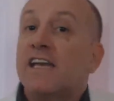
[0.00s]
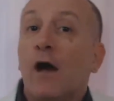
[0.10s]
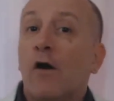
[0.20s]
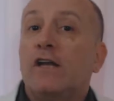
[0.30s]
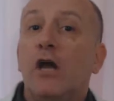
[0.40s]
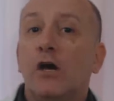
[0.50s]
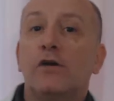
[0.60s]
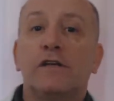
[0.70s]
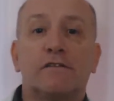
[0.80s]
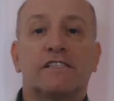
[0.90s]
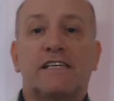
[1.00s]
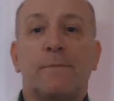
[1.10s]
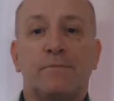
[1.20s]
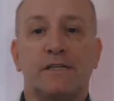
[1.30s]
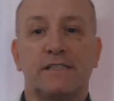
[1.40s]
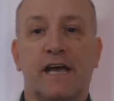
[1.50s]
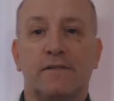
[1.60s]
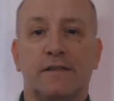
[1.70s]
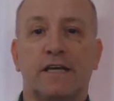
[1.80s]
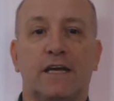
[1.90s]
Now, I know there are skeptics
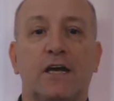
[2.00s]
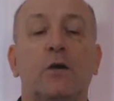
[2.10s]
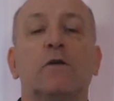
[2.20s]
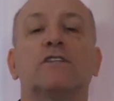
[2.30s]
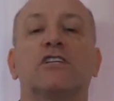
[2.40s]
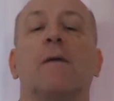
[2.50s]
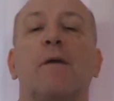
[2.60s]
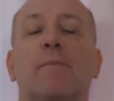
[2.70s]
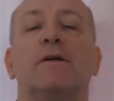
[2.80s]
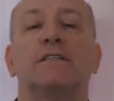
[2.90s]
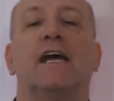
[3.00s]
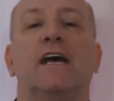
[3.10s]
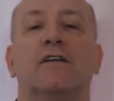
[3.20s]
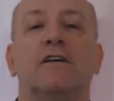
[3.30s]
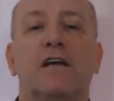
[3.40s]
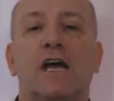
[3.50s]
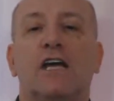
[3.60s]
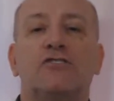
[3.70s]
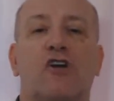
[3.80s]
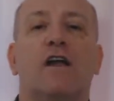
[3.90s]
out there who will jump up and down
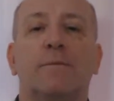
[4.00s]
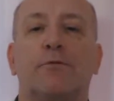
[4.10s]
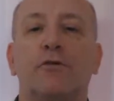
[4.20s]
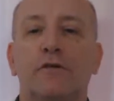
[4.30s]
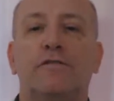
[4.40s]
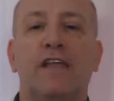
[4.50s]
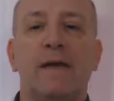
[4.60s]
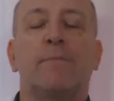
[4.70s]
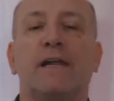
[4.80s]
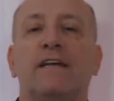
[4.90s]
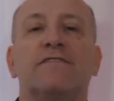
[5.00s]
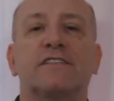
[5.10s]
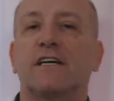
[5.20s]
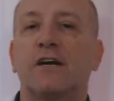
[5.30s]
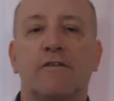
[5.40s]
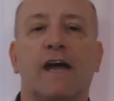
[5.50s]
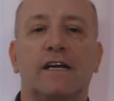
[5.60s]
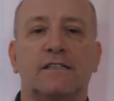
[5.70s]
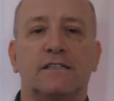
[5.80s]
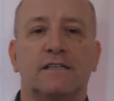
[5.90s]
and try to prove their beliefs are
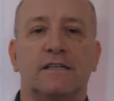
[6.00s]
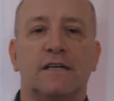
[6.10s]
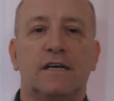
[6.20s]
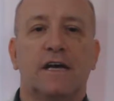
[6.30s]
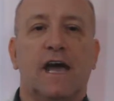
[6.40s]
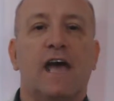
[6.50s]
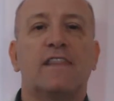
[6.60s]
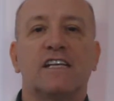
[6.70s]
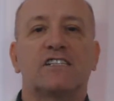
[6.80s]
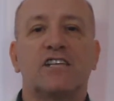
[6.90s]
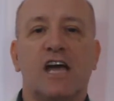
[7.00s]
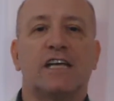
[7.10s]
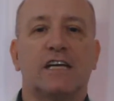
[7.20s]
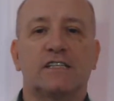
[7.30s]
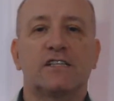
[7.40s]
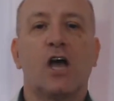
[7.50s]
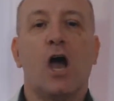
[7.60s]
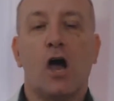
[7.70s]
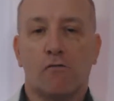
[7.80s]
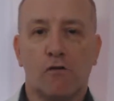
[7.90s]
correct and that psychics
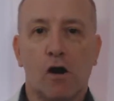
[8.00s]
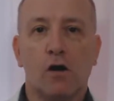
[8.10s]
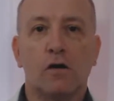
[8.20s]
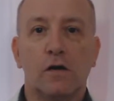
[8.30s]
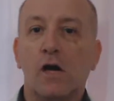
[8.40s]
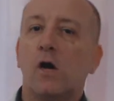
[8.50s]
are wrong.